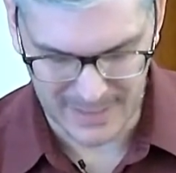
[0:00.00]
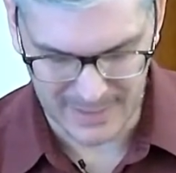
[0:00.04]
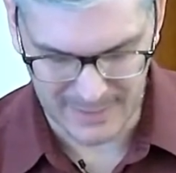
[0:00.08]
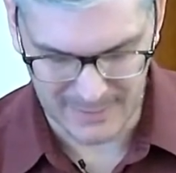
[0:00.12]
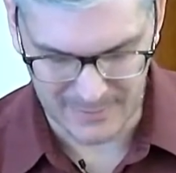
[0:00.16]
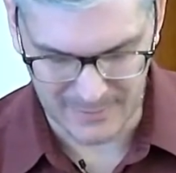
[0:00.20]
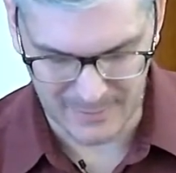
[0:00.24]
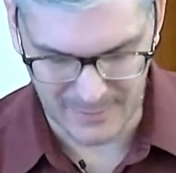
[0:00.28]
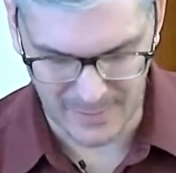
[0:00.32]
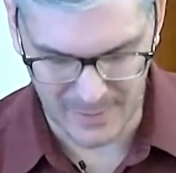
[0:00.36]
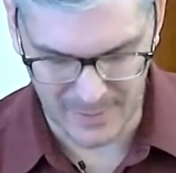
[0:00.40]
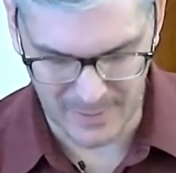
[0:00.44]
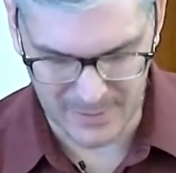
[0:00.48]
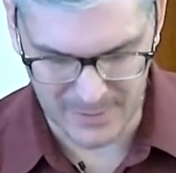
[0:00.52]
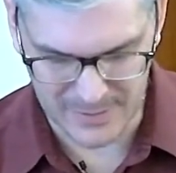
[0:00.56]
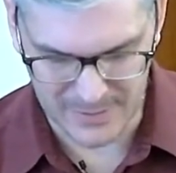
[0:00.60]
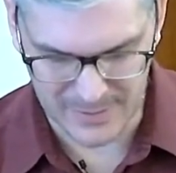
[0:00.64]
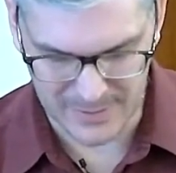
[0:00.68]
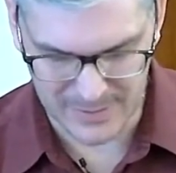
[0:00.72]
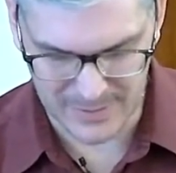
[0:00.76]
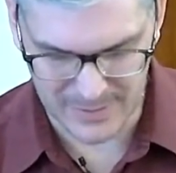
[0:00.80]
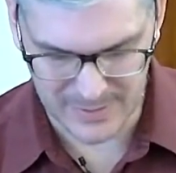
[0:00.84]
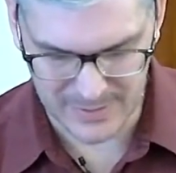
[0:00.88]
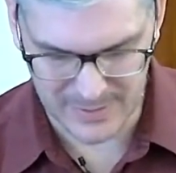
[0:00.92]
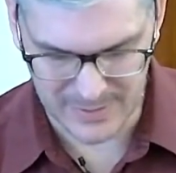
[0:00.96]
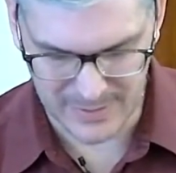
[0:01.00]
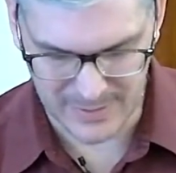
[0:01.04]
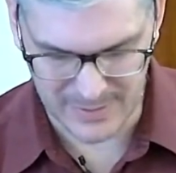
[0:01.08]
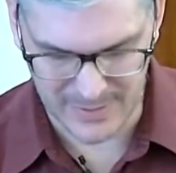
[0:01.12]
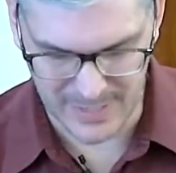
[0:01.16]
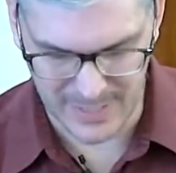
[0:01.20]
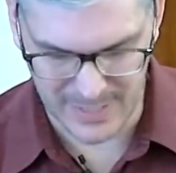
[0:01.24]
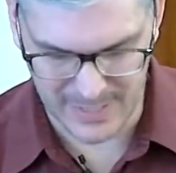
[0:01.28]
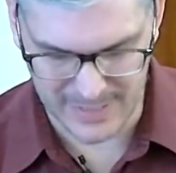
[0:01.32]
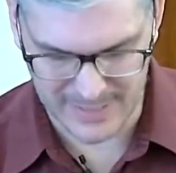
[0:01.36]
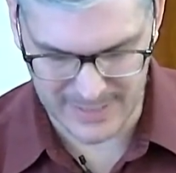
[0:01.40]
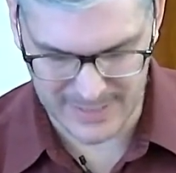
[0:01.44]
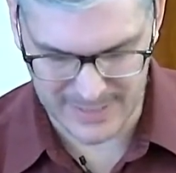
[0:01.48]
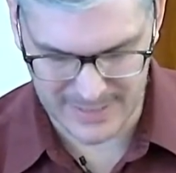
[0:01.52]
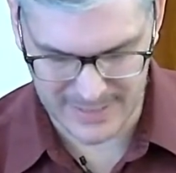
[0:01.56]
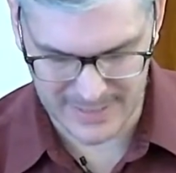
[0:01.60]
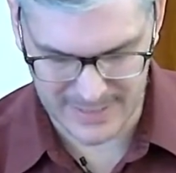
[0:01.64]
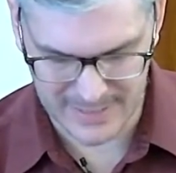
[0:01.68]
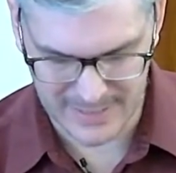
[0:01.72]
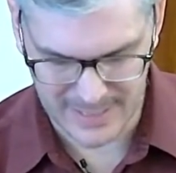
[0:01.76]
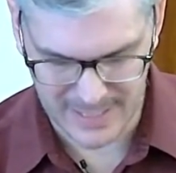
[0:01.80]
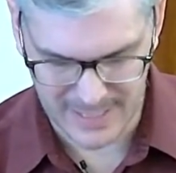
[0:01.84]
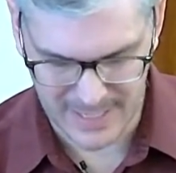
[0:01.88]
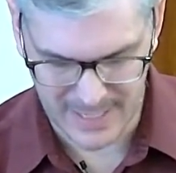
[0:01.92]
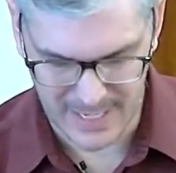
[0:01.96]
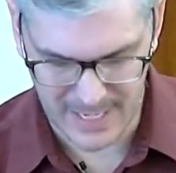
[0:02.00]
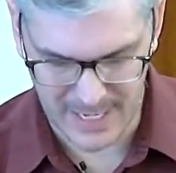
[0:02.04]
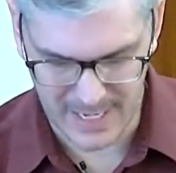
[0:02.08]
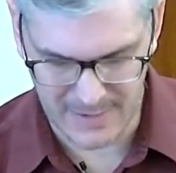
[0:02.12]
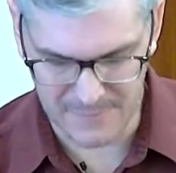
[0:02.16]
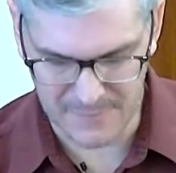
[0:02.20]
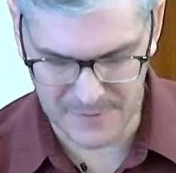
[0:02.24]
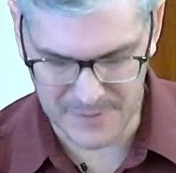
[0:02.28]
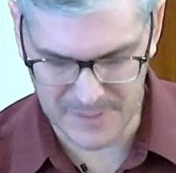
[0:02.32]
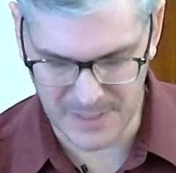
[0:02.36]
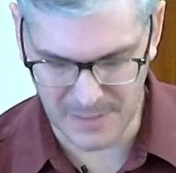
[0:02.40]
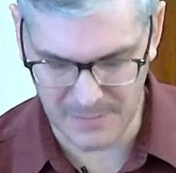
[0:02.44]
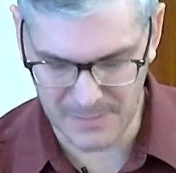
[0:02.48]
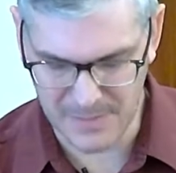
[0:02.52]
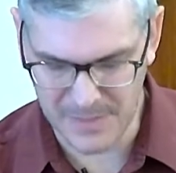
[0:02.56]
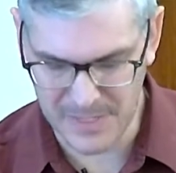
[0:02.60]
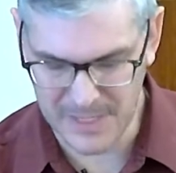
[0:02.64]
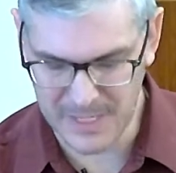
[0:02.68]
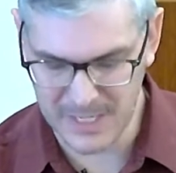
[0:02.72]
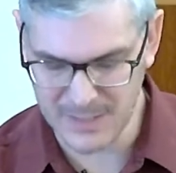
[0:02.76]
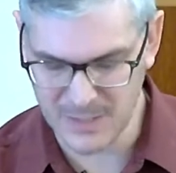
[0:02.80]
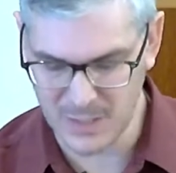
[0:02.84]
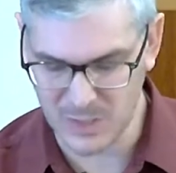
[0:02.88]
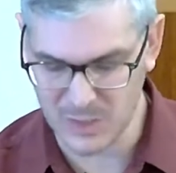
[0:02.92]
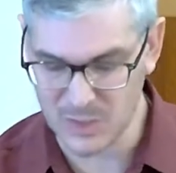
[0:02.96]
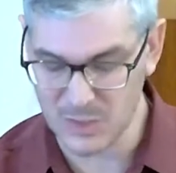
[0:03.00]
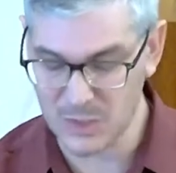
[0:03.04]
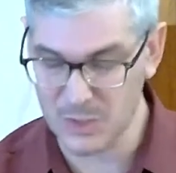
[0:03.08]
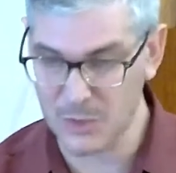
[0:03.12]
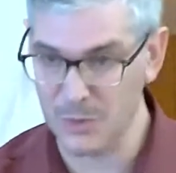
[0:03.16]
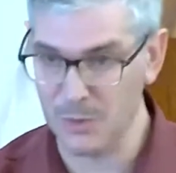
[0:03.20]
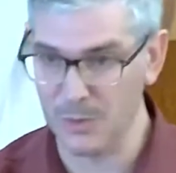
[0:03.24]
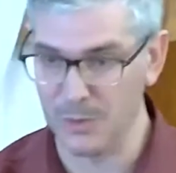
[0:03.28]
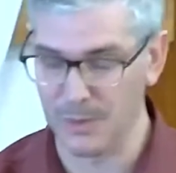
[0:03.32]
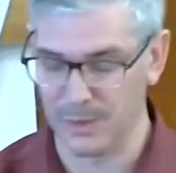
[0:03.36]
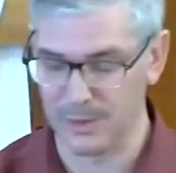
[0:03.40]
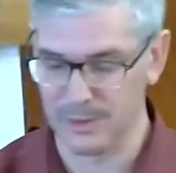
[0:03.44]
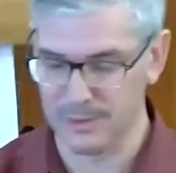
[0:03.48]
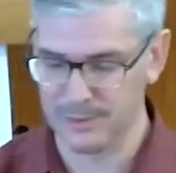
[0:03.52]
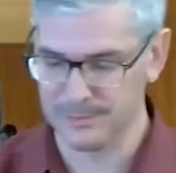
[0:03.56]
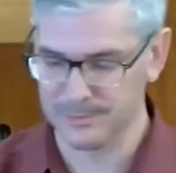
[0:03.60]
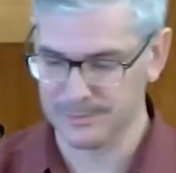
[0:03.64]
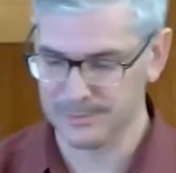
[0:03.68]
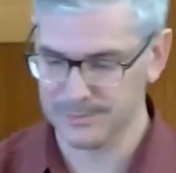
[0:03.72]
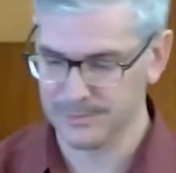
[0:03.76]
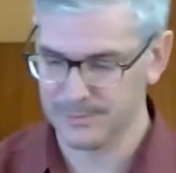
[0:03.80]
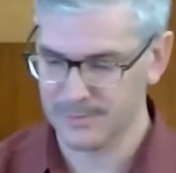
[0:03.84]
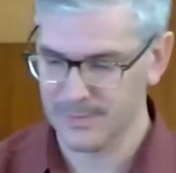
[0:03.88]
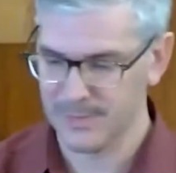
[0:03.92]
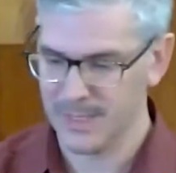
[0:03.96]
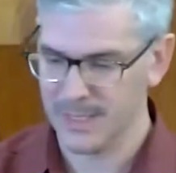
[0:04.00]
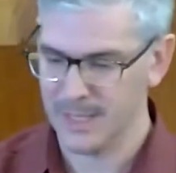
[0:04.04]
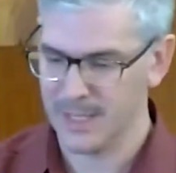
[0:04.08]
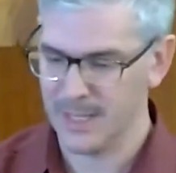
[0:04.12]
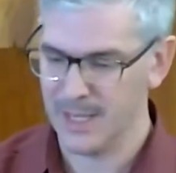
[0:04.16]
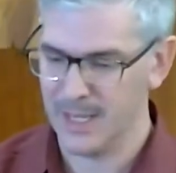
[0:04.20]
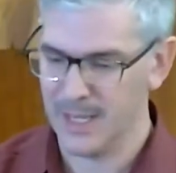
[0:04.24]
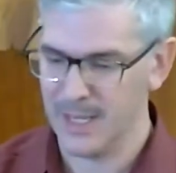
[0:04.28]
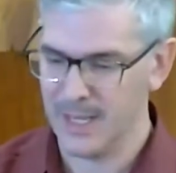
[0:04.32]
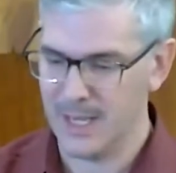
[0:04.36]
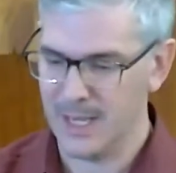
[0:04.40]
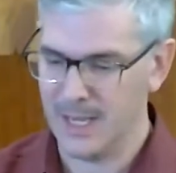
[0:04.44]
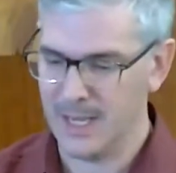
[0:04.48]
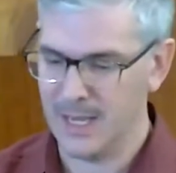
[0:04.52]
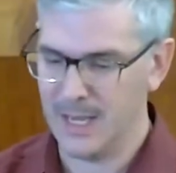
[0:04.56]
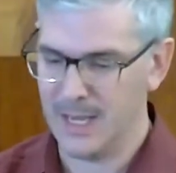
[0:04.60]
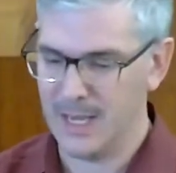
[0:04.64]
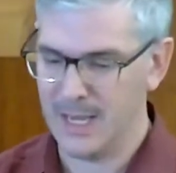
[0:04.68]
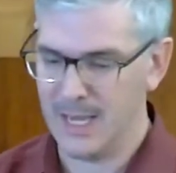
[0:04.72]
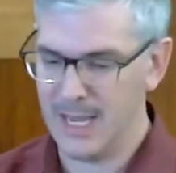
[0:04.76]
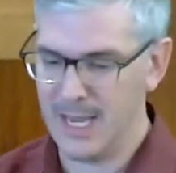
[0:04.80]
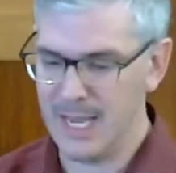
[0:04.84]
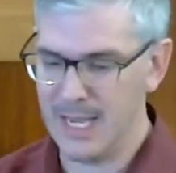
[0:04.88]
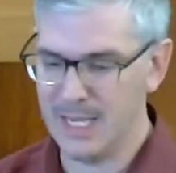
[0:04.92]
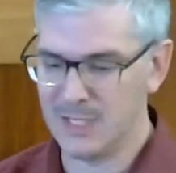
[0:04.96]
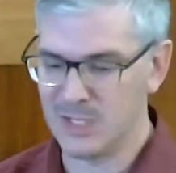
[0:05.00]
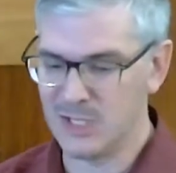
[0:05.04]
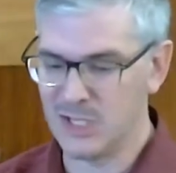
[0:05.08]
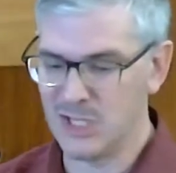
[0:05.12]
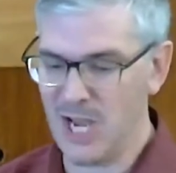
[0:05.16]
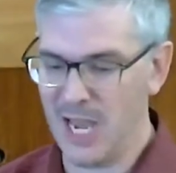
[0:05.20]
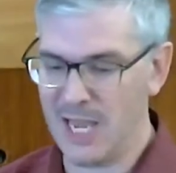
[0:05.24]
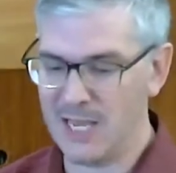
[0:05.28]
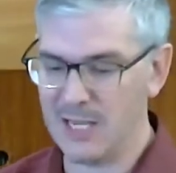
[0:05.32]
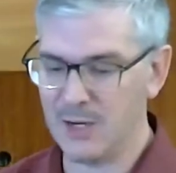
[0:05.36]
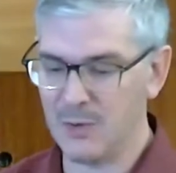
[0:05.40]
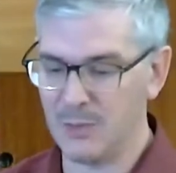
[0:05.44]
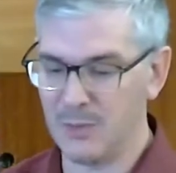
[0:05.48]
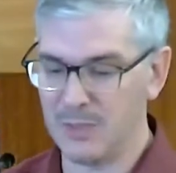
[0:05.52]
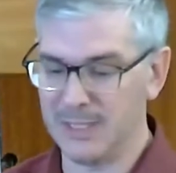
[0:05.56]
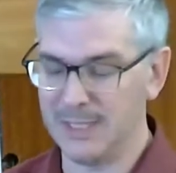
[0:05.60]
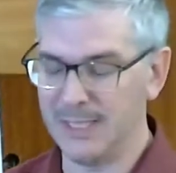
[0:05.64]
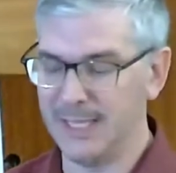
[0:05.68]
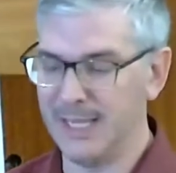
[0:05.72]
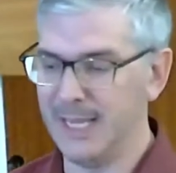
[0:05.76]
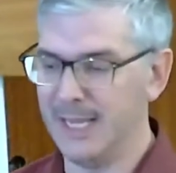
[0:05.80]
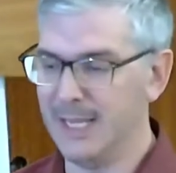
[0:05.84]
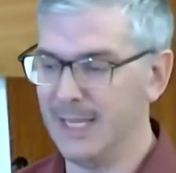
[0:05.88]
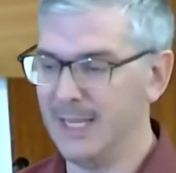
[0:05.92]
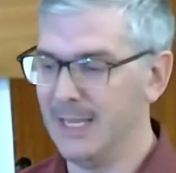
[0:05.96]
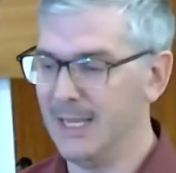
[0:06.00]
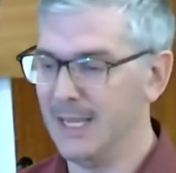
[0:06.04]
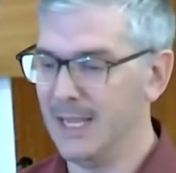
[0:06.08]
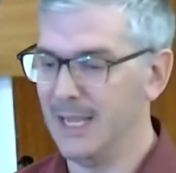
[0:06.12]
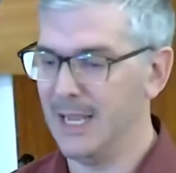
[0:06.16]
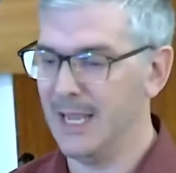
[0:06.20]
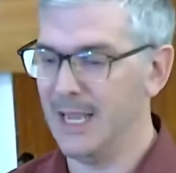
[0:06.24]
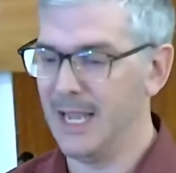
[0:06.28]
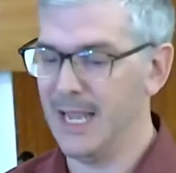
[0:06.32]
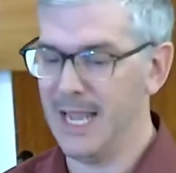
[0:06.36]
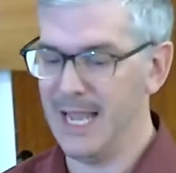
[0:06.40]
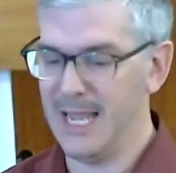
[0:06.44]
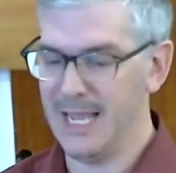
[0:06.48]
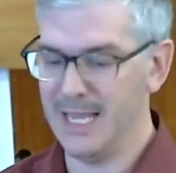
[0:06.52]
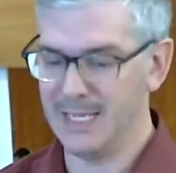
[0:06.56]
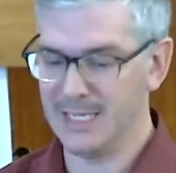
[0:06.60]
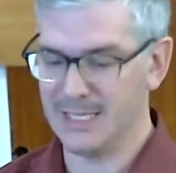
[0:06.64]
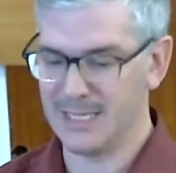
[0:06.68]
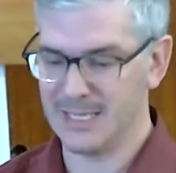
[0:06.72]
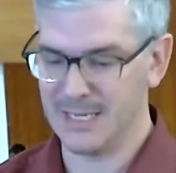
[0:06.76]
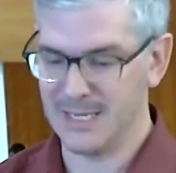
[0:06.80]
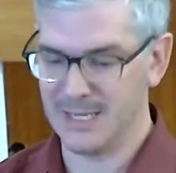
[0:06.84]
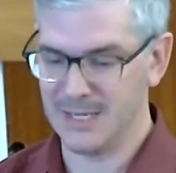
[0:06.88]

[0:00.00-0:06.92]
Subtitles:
wrote this. If something is a tool, it genuinely is